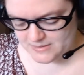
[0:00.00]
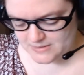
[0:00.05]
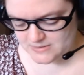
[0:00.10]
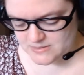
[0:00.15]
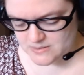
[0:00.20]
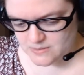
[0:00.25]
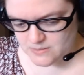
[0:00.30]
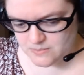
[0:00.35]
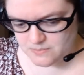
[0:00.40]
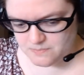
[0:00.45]

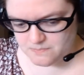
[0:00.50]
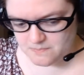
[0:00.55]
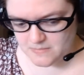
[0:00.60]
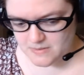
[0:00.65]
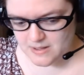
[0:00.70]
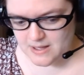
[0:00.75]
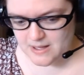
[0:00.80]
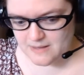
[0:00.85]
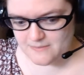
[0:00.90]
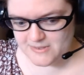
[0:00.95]
So
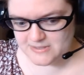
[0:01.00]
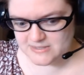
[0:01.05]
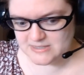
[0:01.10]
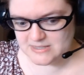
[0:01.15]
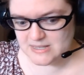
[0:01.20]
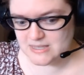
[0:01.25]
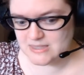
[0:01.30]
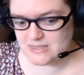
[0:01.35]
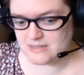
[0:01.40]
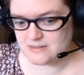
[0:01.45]

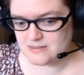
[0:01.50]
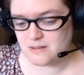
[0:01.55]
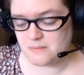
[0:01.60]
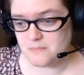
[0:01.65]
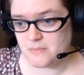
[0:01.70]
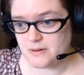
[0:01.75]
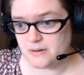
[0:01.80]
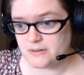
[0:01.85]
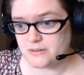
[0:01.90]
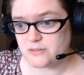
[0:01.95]
obviously these are
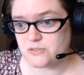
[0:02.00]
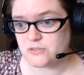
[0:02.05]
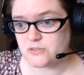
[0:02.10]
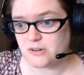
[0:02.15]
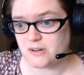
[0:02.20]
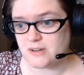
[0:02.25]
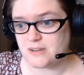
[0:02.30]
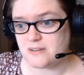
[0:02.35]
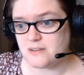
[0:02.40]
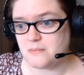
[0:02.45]
muggles
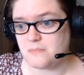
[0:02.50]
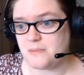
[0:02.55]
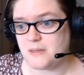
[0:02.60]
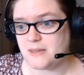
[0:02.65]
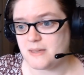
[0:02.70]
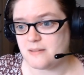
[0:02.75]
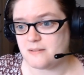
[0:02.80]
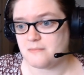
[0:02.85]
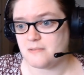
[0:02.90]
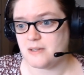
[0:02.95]
trying to
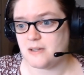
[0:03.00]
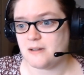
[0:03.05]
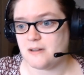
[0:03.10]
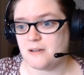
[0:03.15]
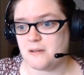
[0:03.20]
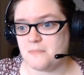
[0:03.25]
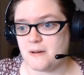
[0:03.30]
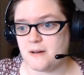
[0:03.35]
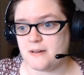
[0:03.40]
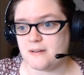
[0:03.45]
ban Harry
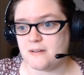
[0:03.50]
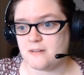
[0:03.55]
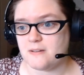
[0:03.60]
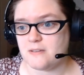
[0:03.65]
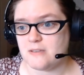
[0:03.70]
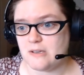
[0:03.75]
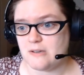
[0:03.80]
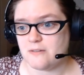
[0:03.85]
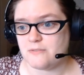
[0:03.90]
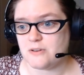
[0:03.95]
Potter
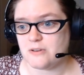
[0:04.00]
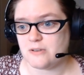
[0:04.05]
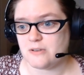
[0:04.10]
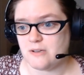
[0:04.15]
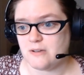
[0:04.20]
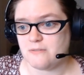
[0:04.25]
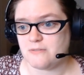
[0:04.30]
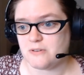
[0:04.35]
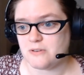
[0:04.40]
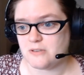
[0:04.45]
year after year
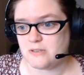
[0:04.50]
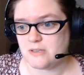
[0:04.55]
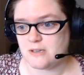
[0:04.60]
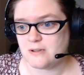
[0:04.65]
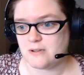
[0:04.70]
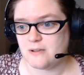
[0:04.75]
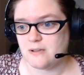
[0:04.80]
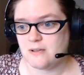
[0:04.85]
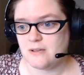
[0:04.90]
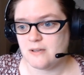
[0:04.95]
after
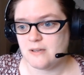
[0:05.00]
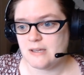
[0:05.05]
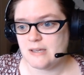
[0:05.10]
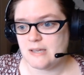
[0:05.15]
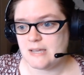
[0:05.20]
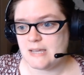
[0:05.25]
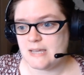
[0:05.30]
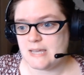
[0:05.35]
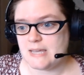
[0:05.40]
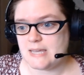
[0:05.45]
year.
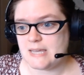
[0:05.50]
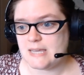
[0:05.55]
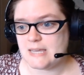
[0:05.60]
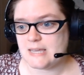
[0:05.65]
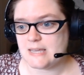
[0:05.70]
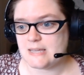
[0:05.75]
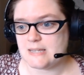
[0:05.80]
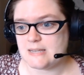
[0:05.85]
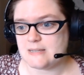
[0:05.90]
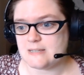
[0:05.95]

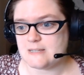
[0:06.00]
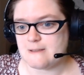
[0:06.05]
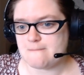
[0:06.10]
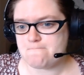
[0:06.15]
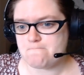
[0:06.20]
And